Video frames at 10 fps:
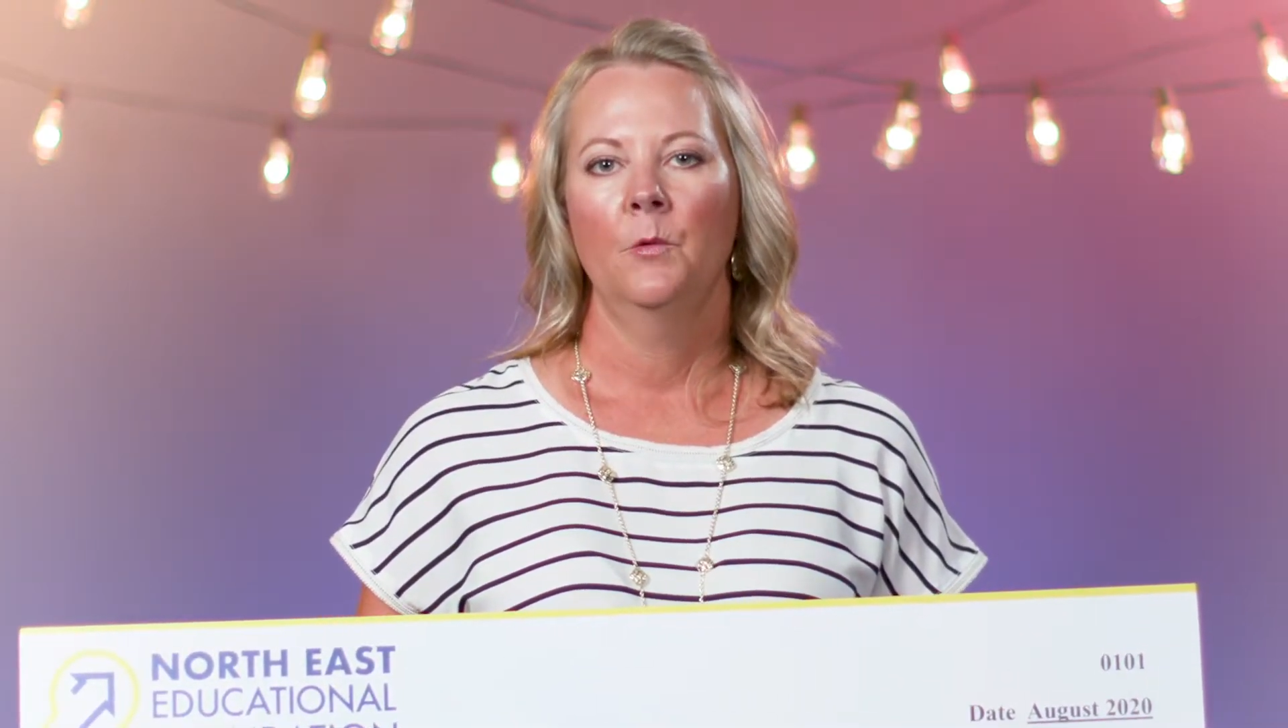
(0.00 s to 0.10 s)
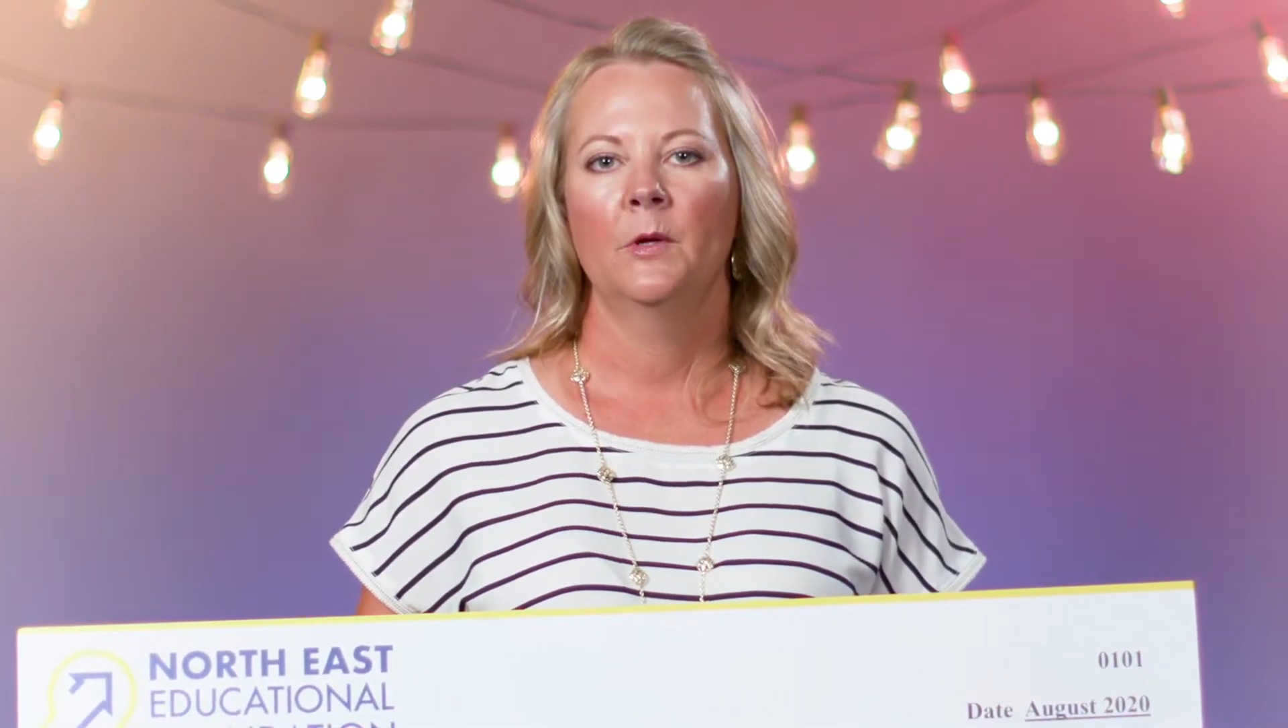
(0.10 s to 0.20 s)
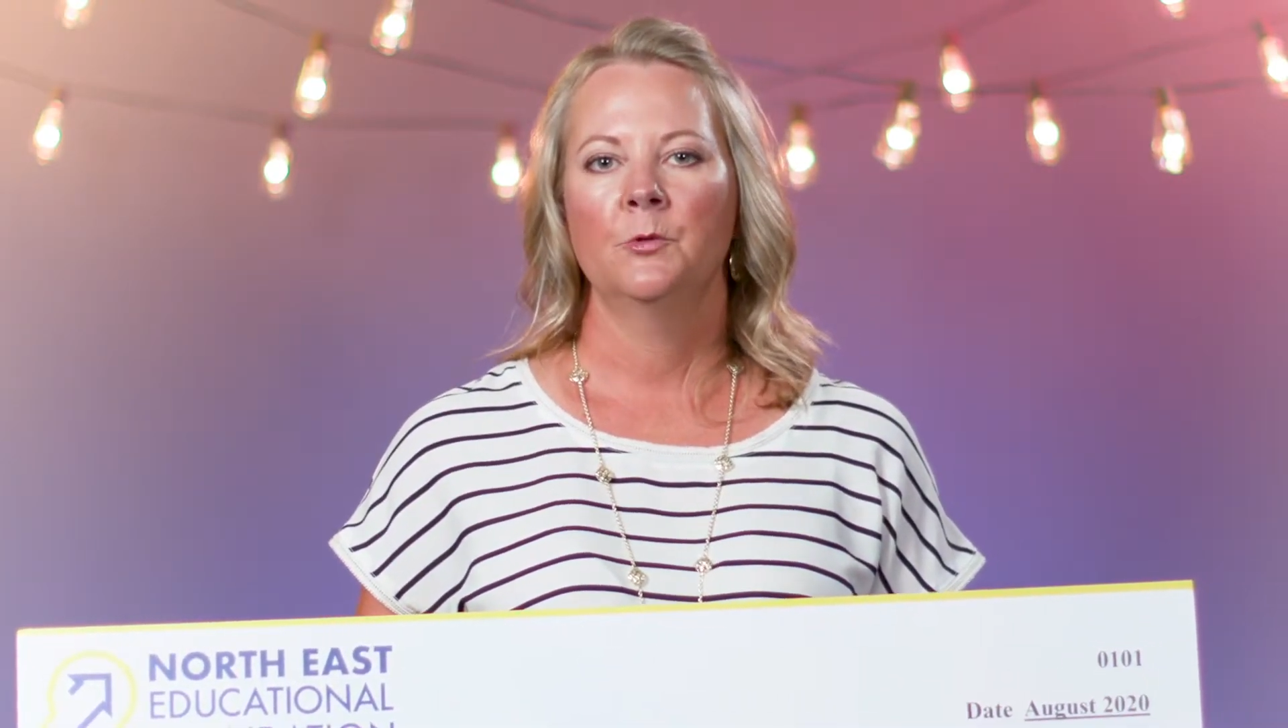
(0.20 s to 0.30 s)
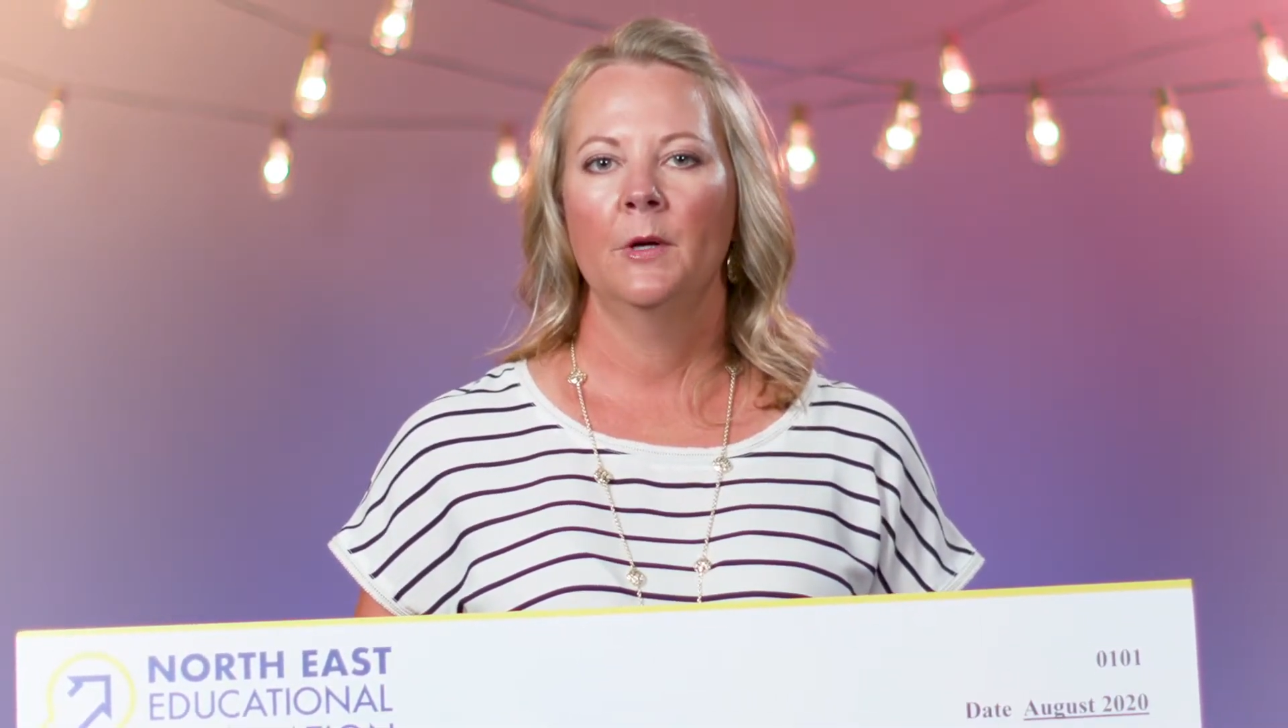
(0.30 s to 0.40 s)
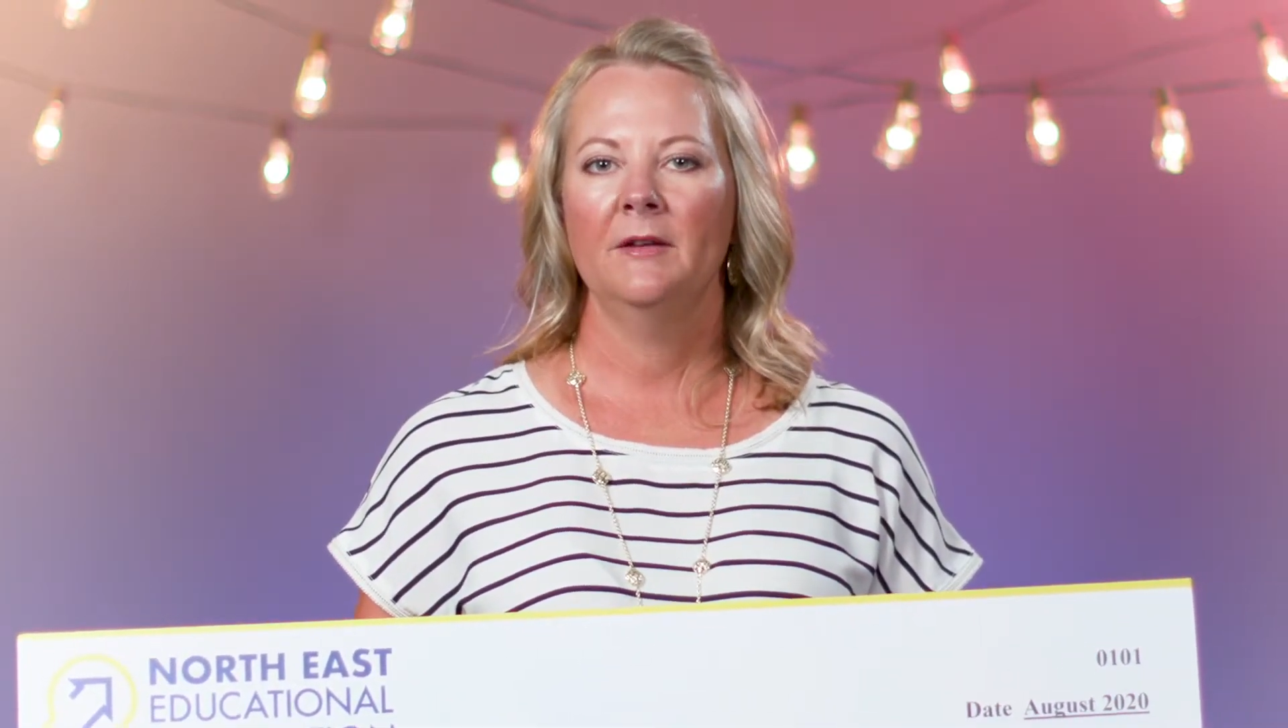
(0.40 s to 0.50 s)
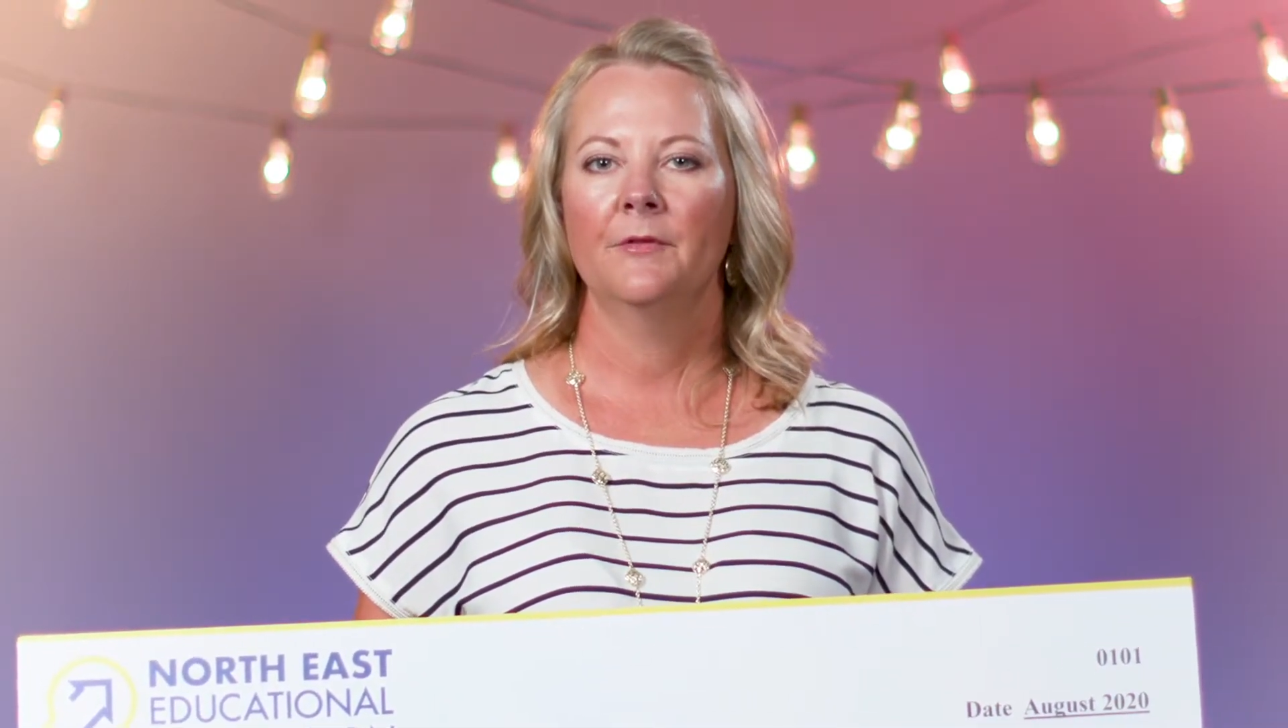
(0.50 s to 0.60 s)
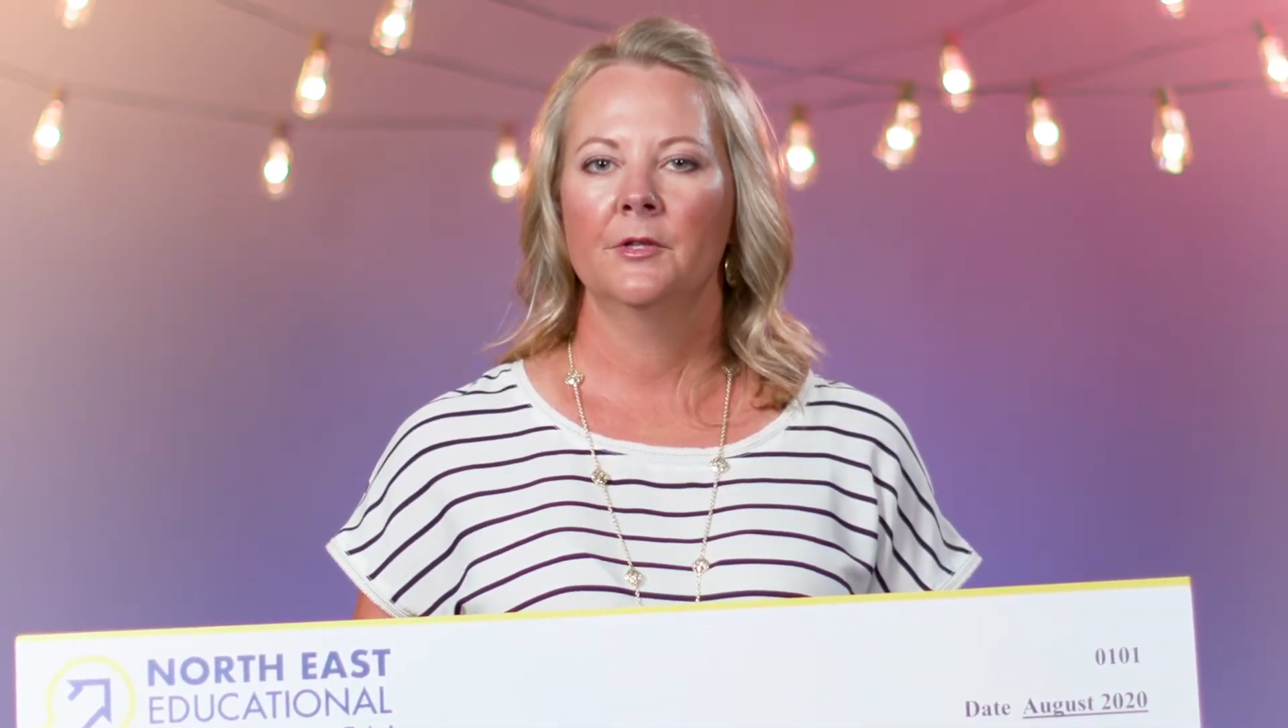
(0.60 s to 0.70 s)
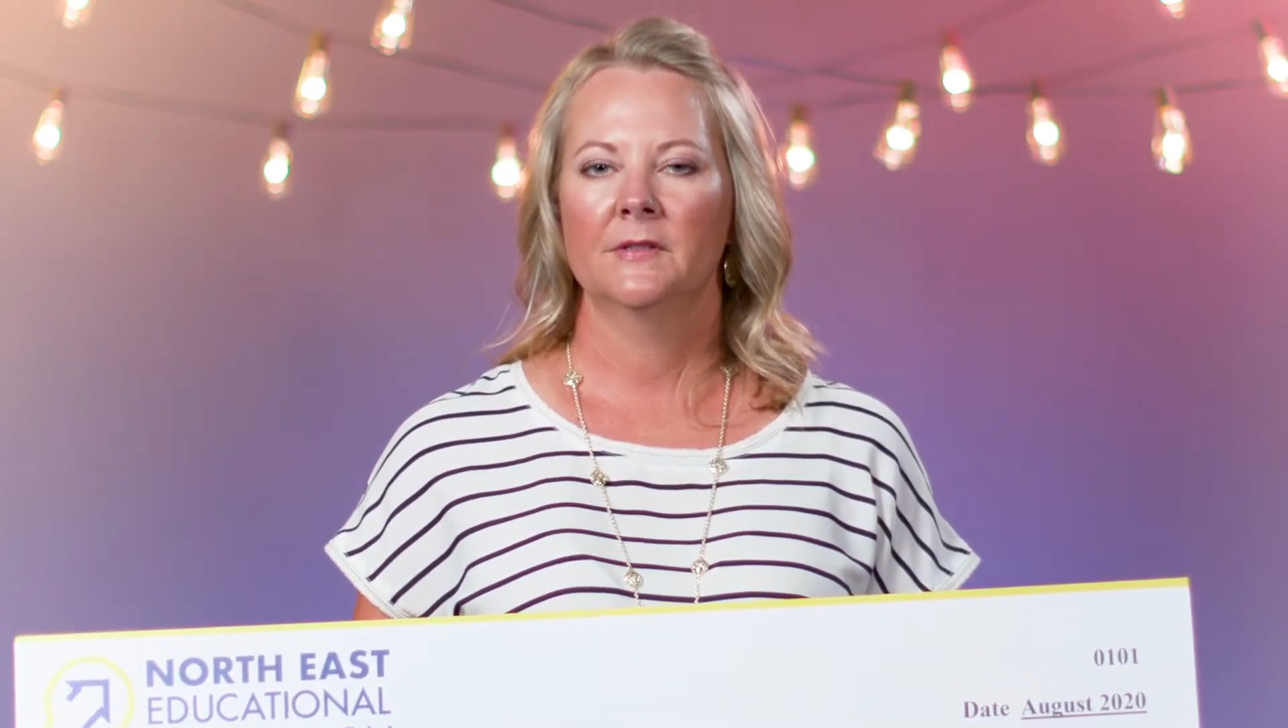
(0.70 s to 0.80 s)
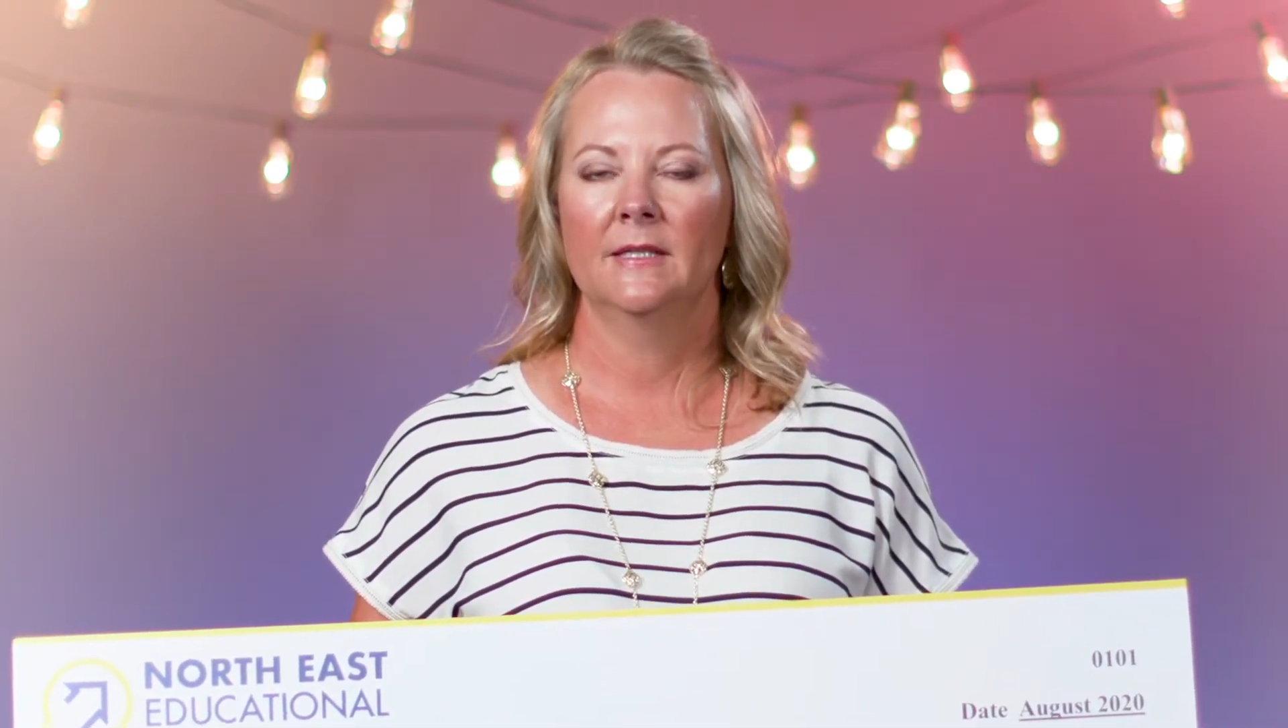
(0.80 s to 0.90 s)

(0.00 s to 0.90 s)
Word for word: with 21st